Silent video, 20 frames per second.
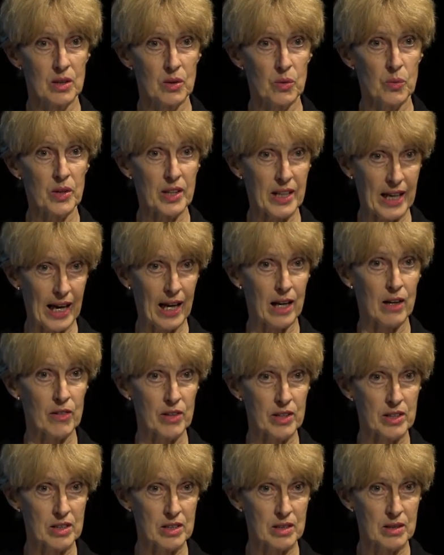with
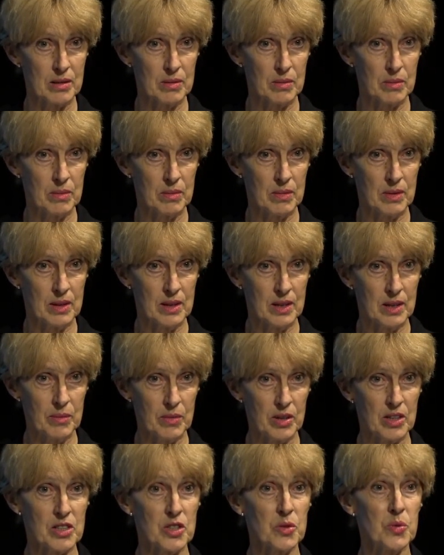calories.
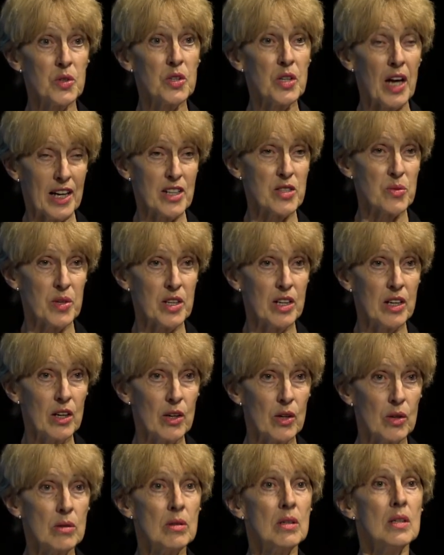Because as we
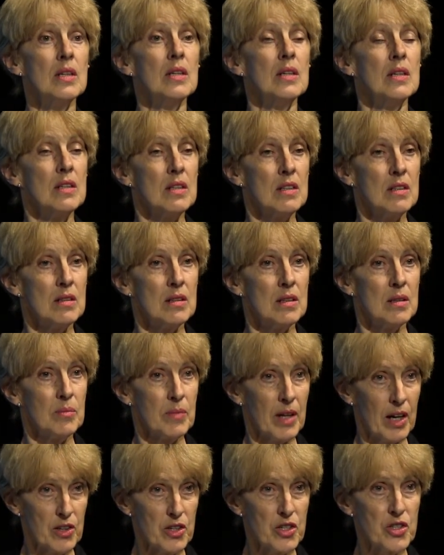know,
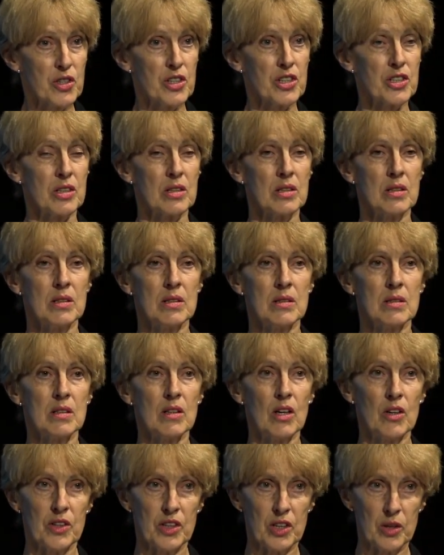malnutrition
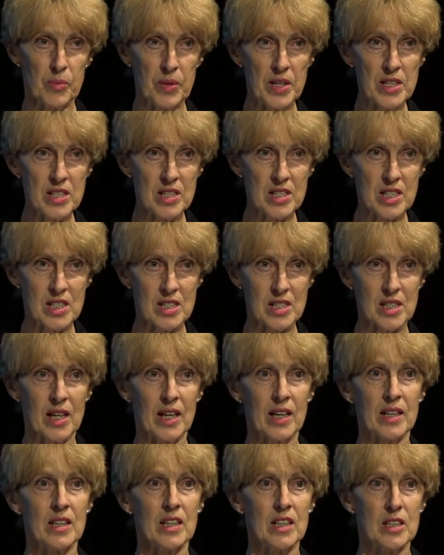on the obesity
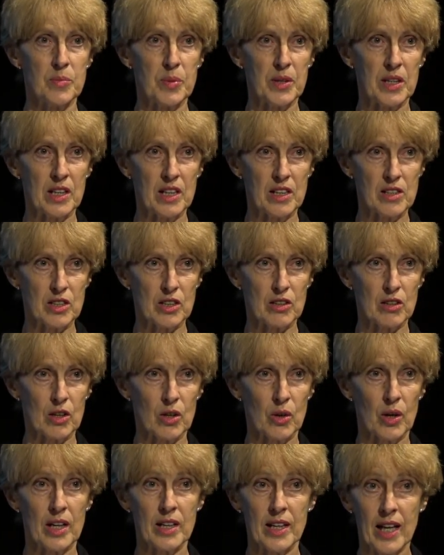side is beginning to
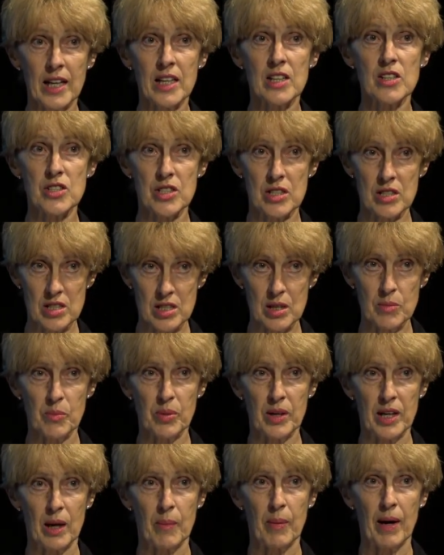grow. And that is just
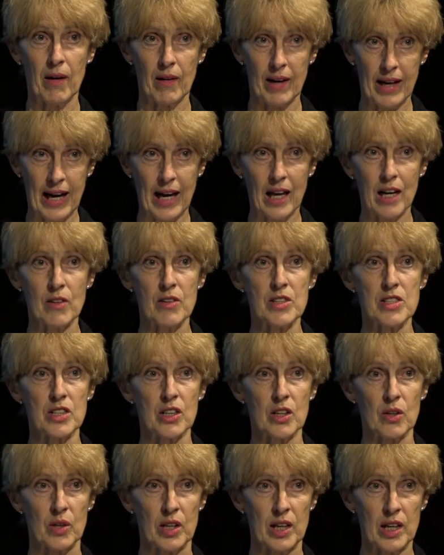simply about calories
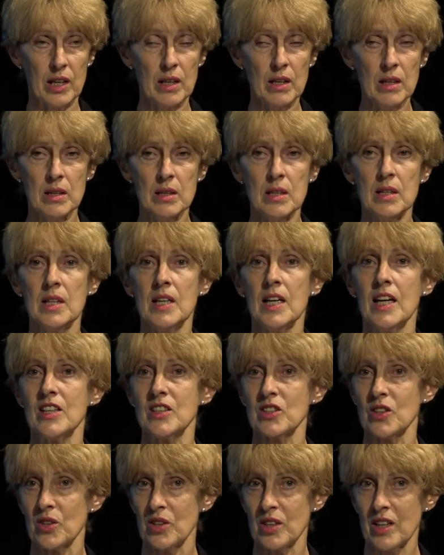going in.
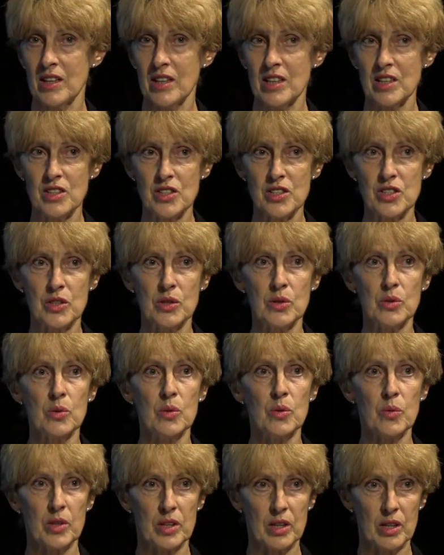It's got nothing to do
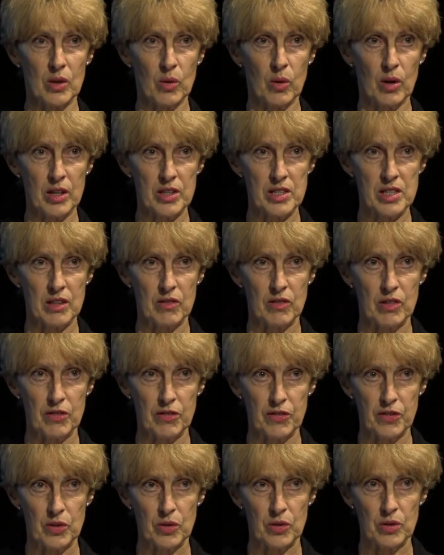with the quality of the
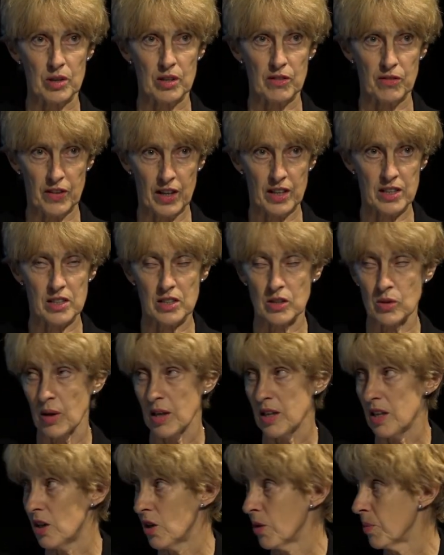food. In fact, it's quite the